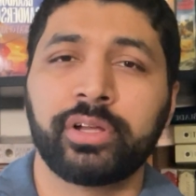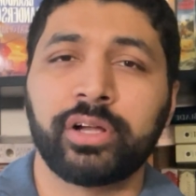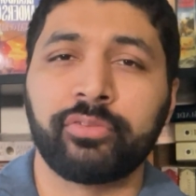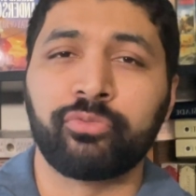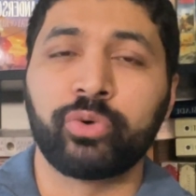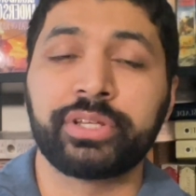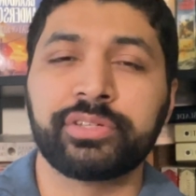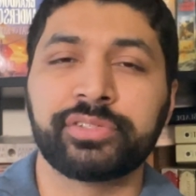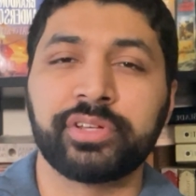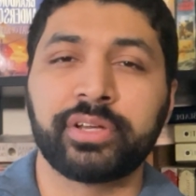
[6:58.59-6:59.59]
what
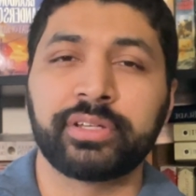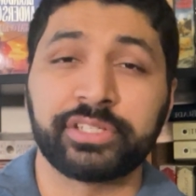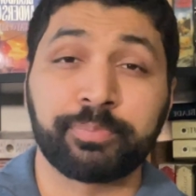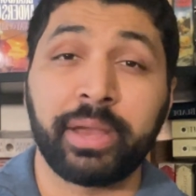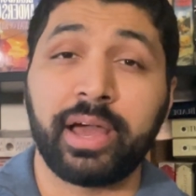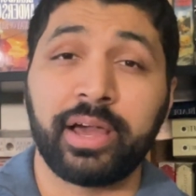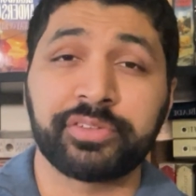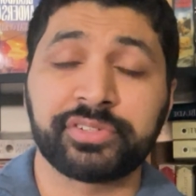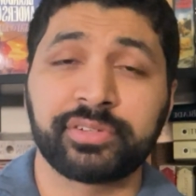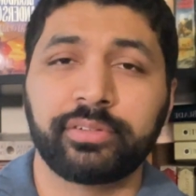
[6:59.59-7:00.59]
he's done, his past.